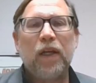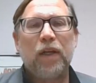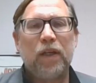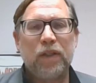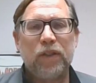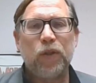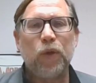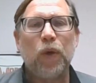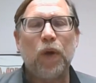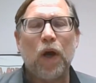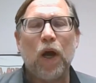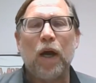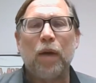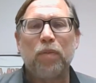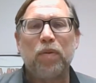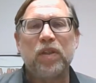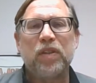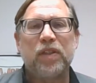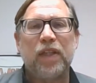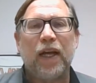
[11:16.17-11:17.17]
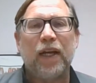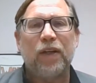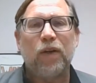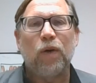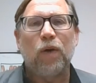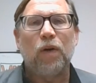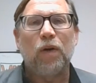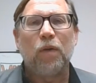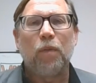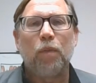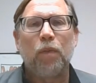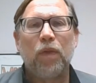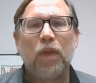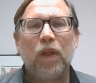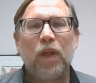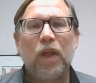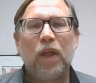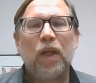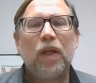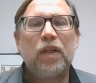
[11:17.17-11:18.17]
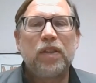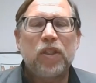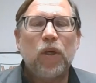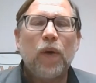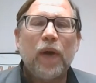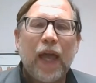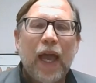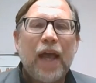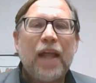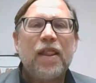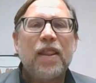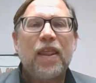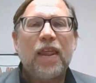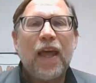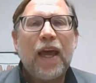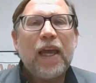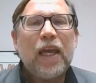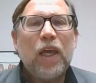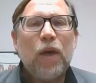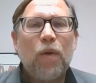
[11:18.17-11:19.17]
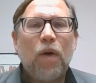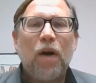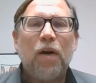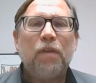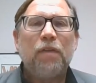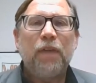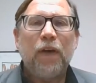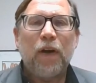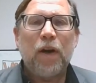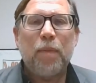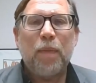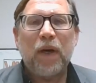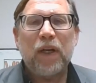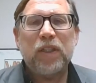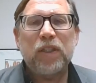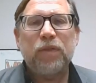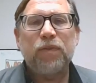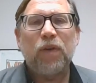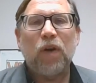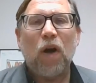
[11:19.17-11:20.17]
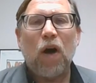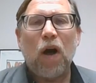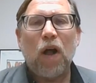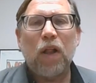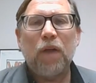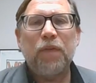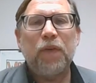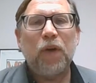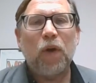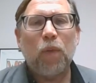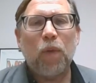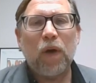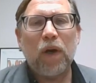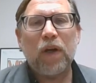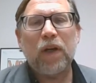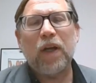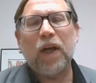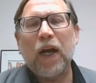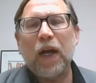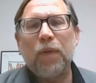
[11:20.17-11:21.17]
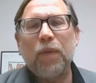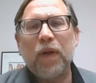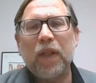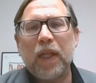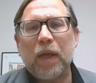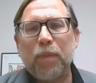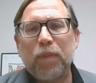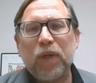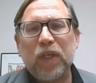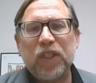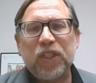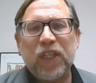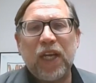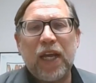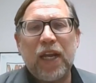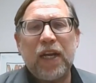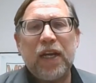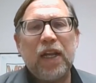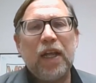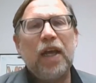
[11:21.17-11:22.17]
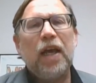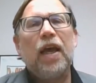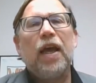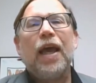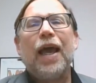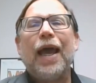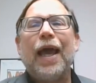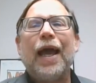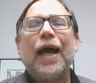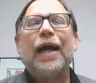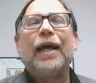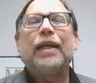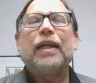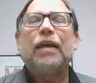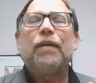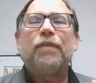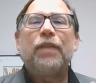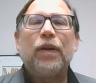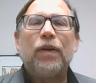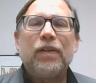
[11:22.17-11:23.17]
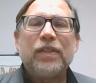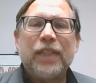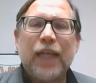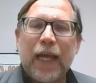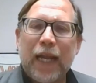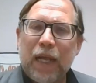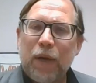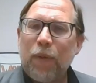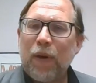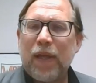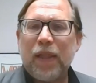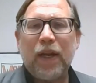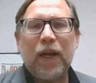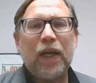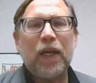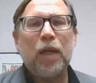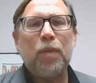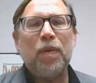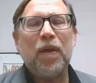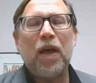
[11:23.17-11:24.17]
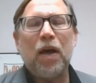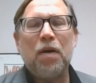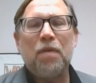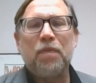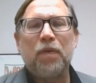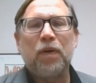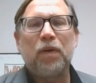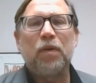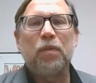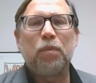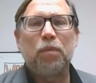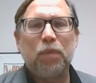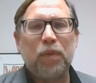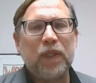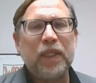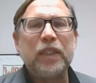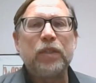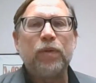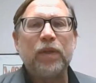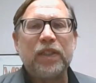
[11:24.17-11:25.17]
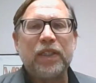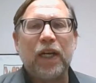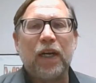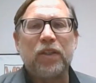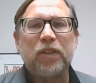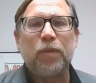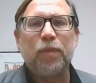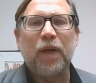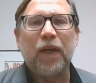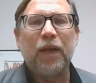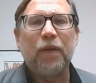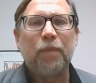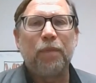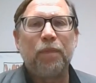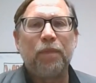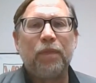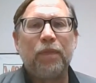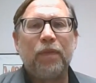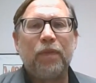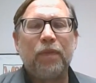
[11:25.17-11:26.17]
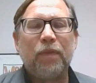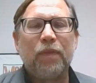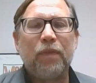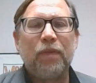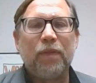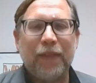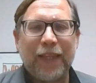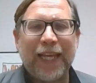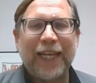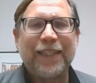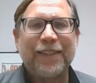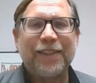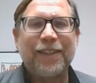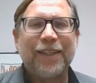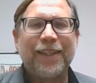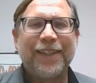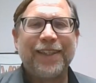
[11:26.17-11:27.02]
to accomplish that goal. So again, thank you all very much for all of your work. I really appreciate it. And if there is any way that I can be helpful, please reach out to me. Thanks.